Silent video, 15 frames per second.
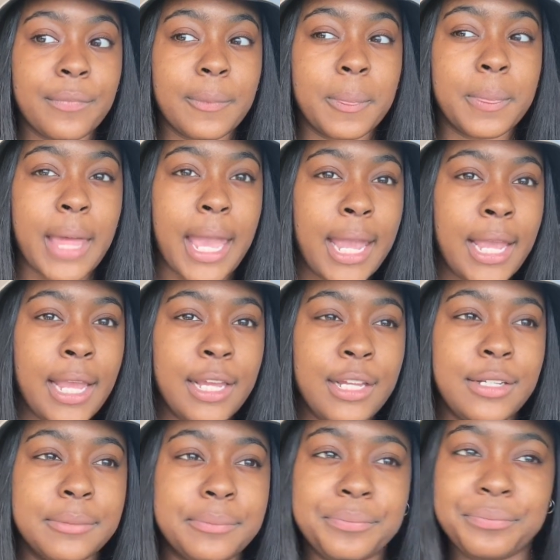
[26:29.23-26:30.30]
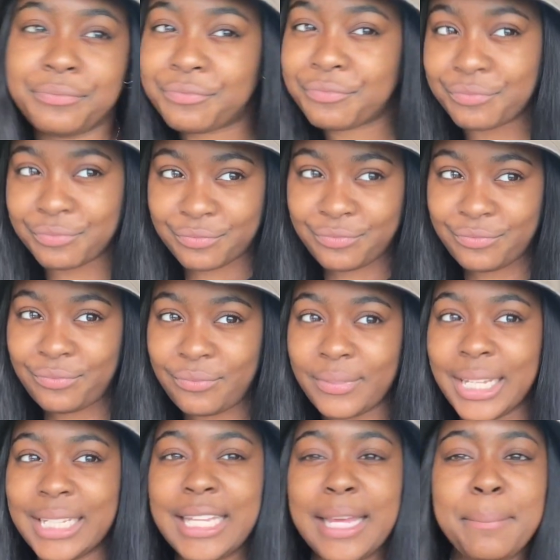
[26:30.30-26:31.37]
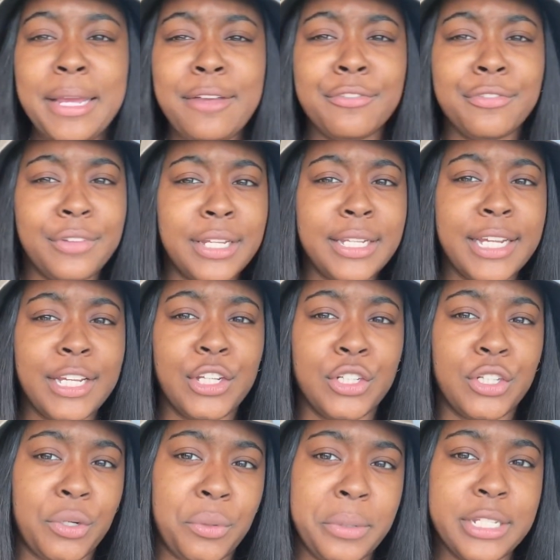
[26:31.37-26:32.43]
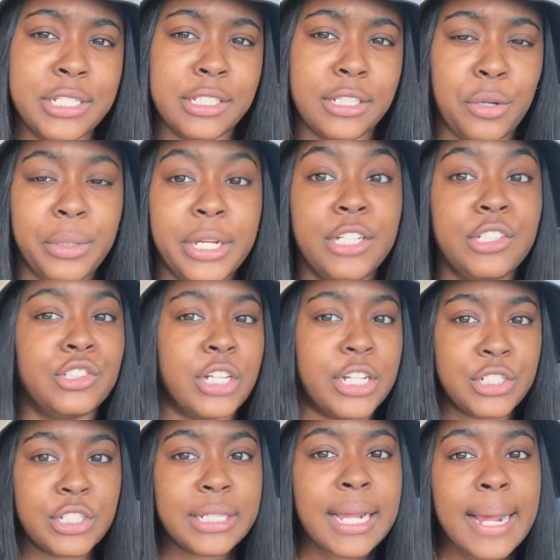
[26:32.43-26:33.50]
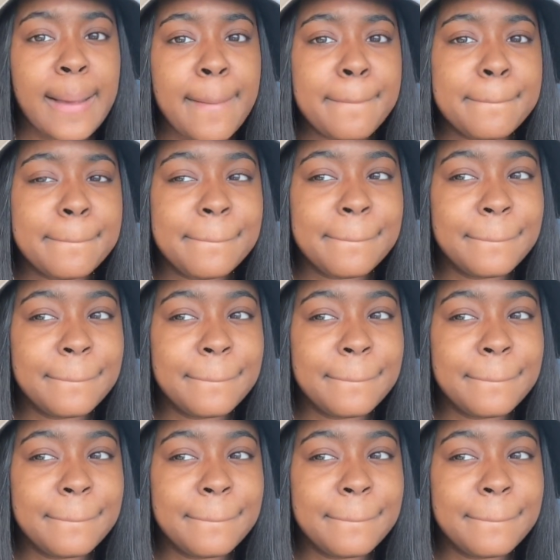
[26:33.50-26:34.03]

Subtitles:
they might feel like you're always low-key judging them